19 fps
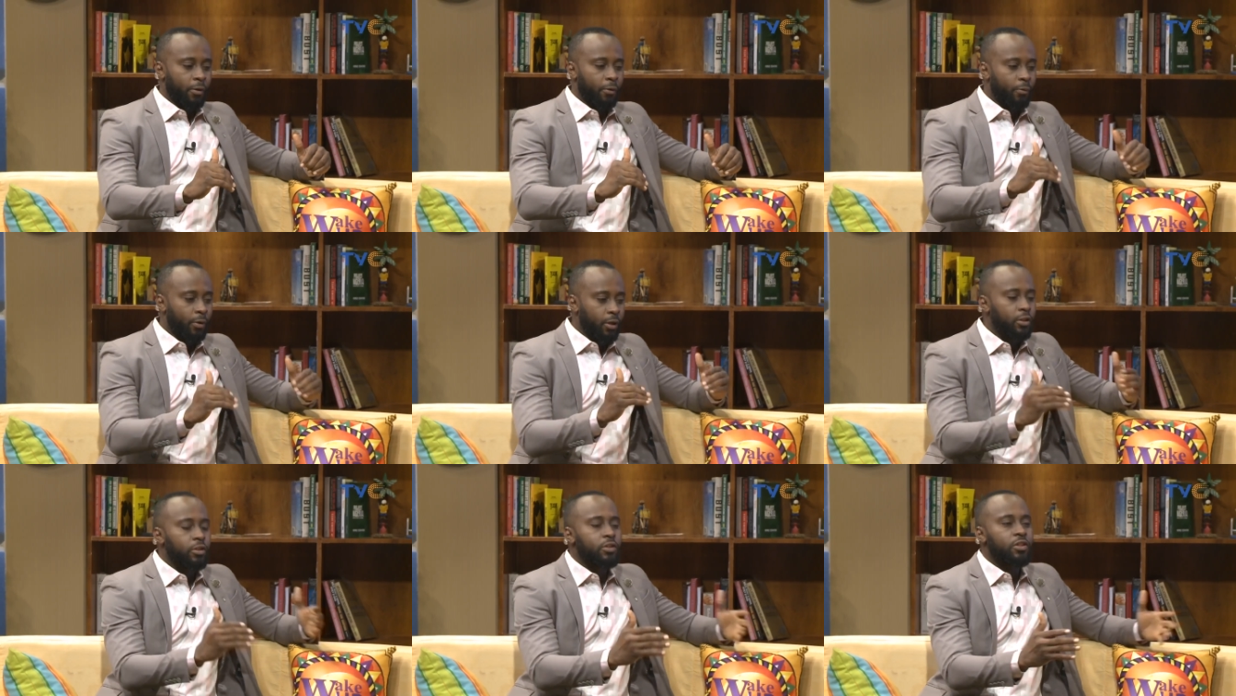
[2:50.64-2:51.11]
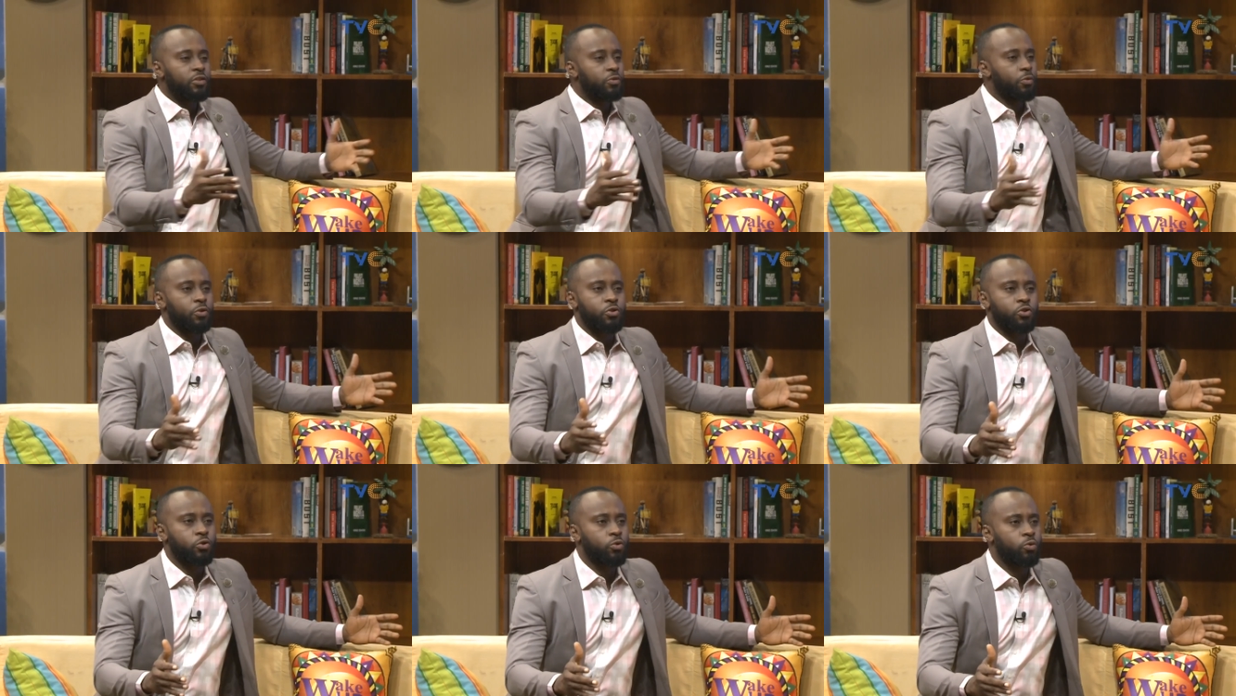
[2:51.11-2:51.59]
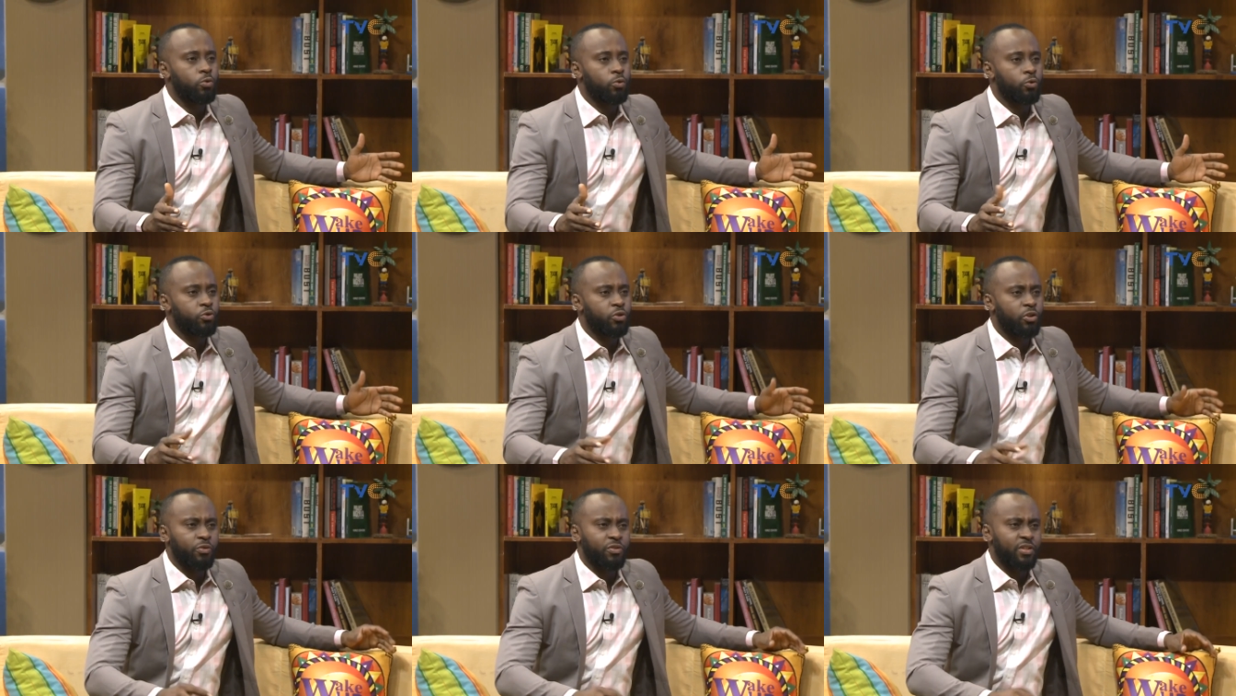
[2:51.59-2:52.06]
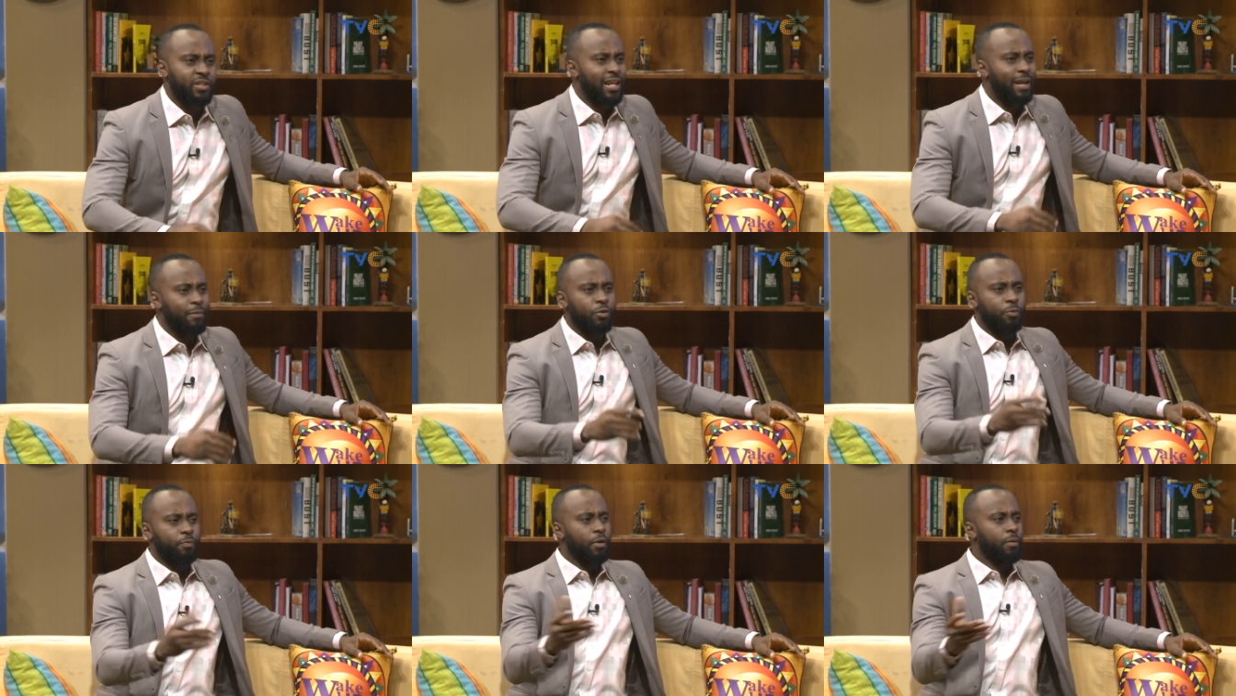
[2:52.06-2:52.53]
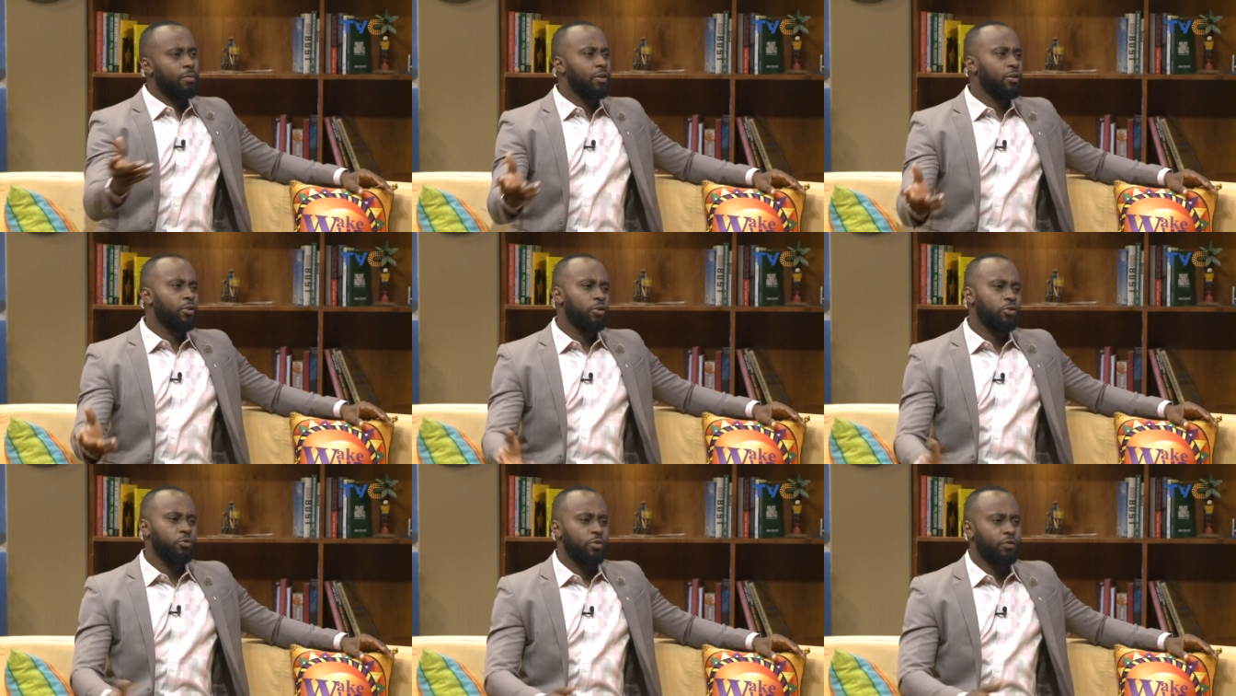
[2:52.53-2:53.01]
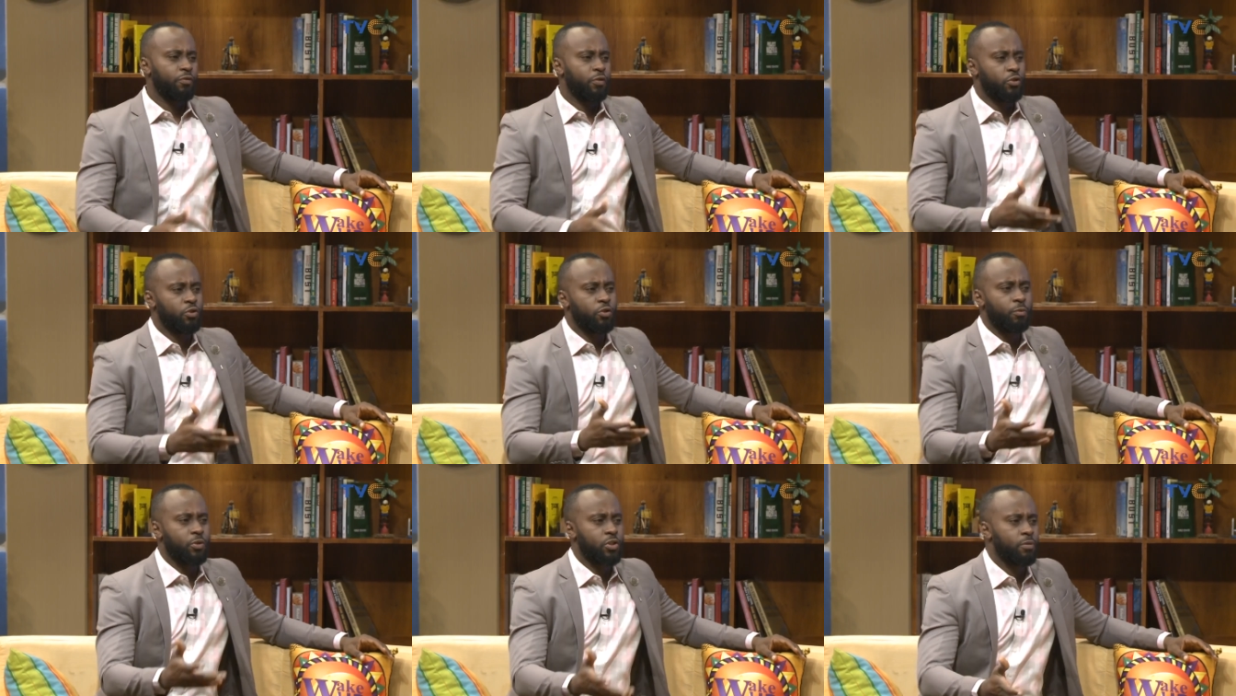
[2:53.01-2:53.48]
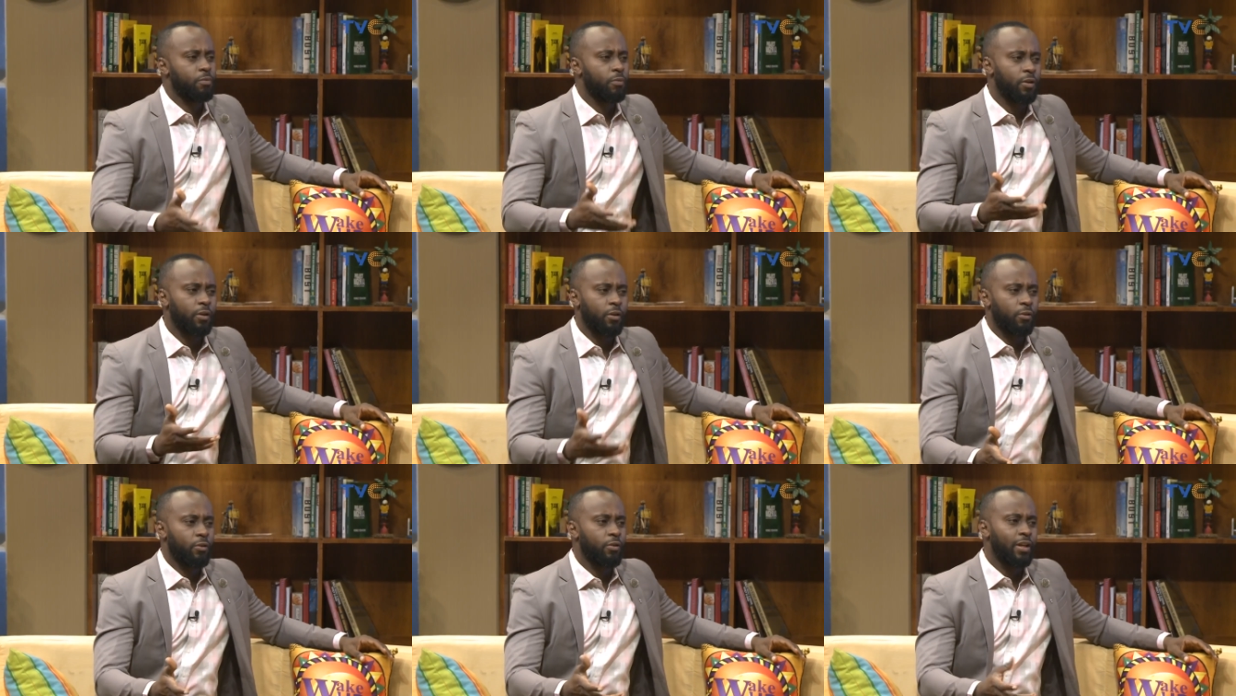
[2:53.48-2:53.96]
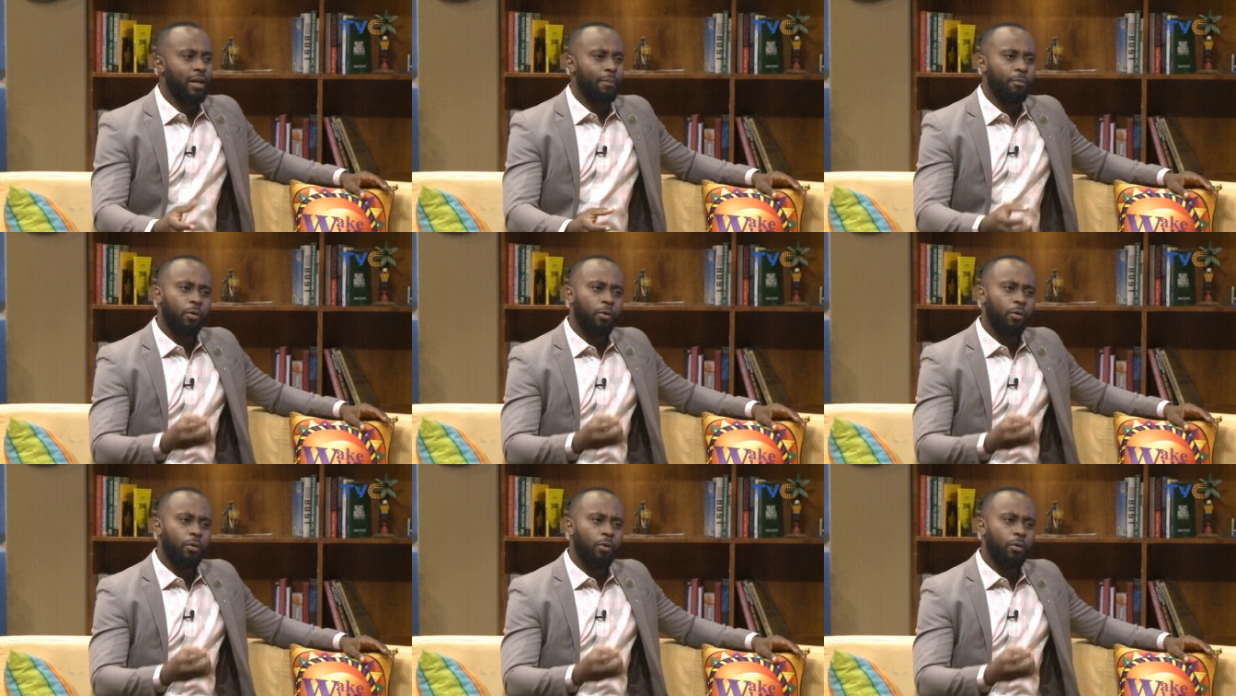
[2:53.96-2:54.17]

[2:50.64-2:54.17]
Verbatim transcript: well, this was school, so there was a time you probably not do it for so much money and all that.